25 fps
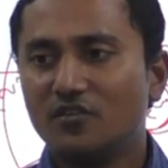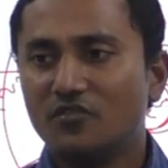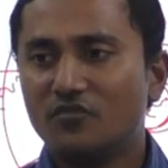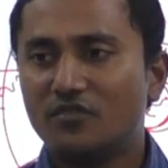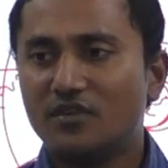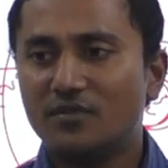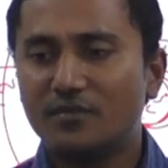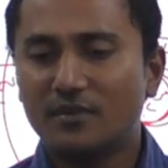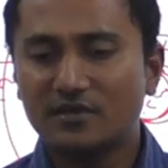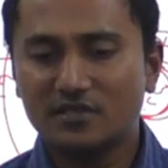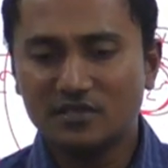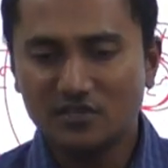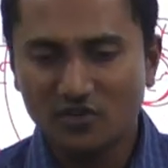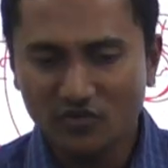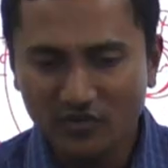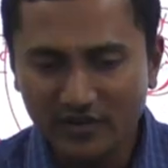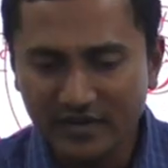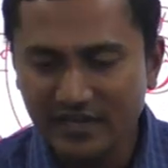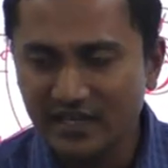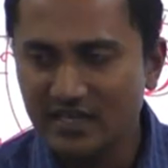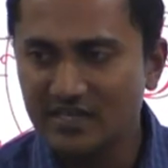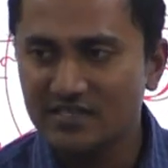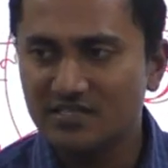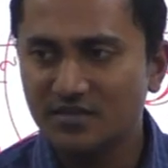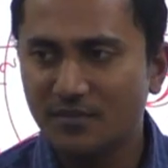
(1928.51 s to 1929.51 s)
When pressure is
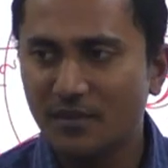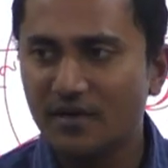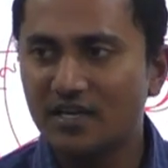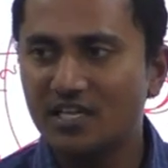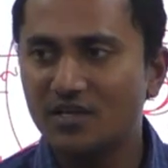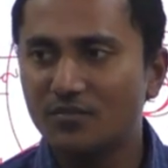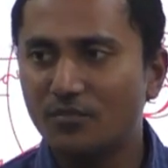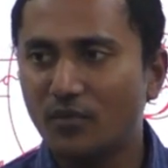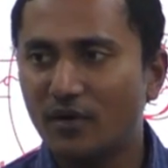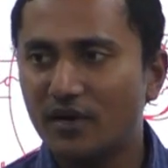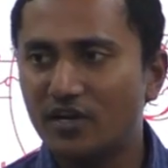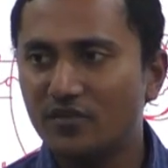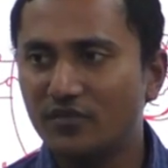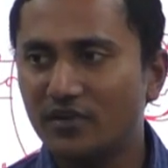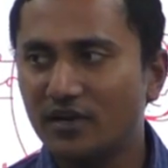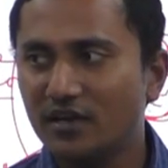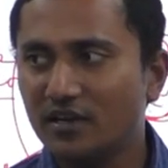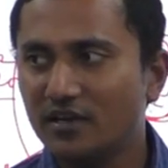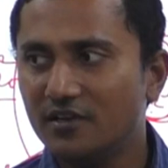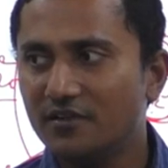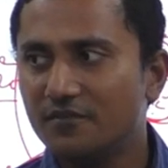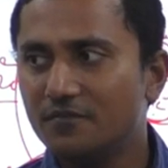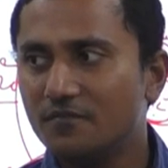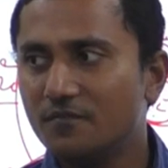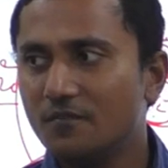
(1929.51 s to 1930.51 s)
released, the melting point
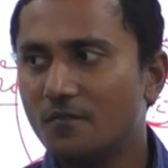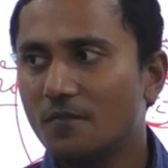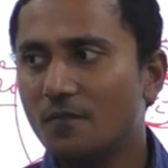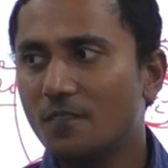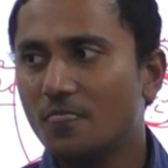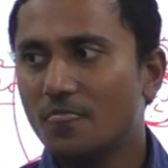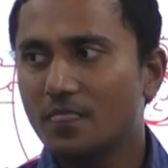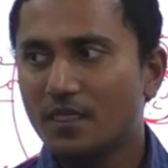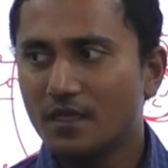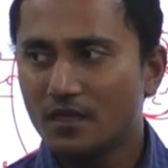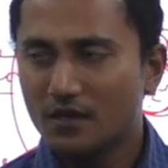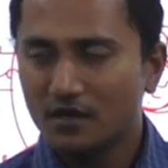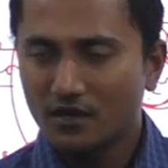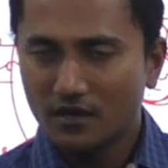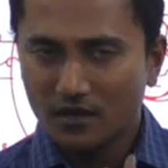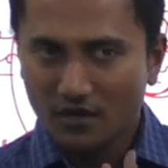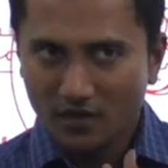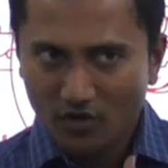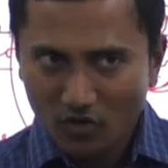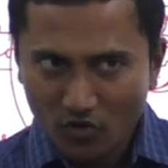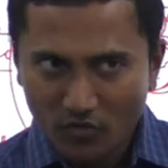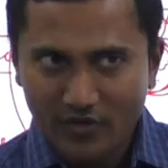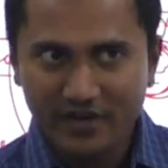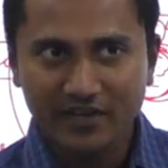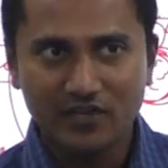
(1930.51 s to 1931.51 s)
will
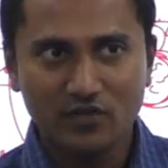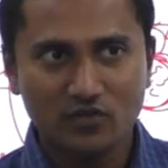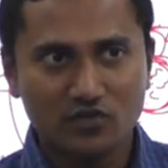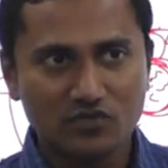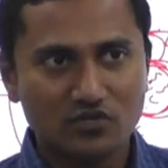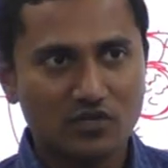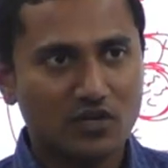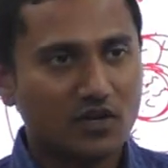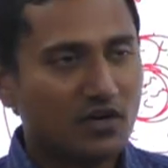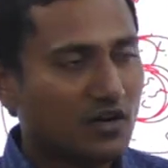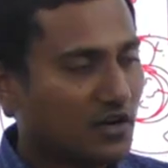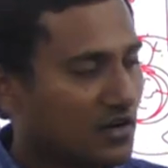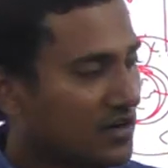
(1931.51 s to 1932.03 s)
reduce.